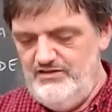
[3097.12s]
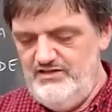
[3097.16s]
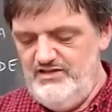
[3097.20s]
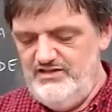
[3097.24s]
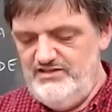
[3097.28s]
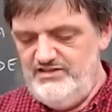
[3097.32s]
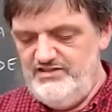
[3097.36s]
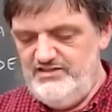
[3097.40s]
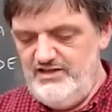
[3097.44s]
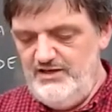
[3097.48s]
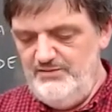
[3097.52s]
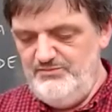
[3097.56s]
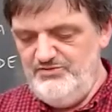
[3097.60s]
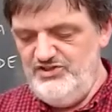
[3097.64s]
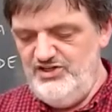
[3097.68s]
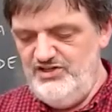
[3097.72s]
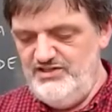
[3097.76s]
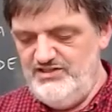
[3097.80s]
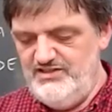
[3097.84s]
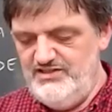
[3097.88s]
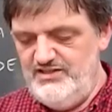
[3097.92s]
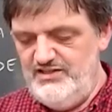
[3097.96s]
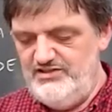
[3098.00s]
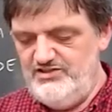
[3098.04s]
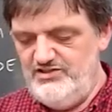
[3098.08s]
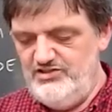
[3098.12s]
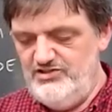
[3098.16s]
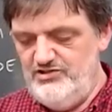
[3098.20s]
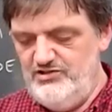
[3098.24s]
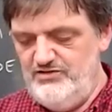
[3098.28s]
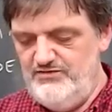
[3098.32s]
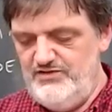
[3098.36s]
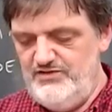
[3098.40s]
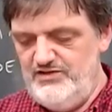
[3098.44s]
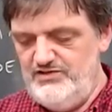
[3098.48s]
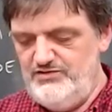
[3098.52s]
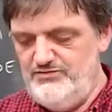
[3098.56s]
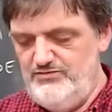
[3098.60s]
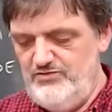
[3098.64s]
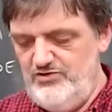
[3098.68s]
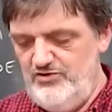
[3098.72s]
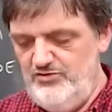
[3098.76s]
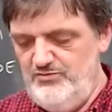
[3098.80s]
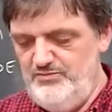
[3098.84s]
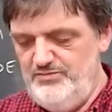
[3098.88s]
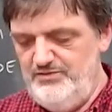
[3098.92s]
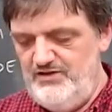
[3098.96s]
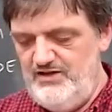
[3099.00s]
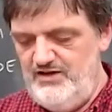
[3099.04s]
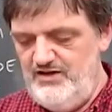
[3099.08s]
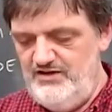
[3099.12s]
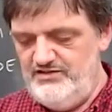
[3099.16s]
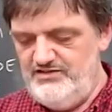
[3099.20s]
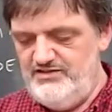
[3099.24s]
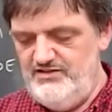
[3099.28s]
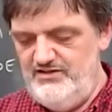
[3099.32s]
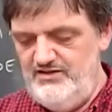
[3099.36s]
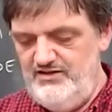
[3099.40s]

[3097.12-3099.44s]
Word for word: The assumptions that serve as roadblocks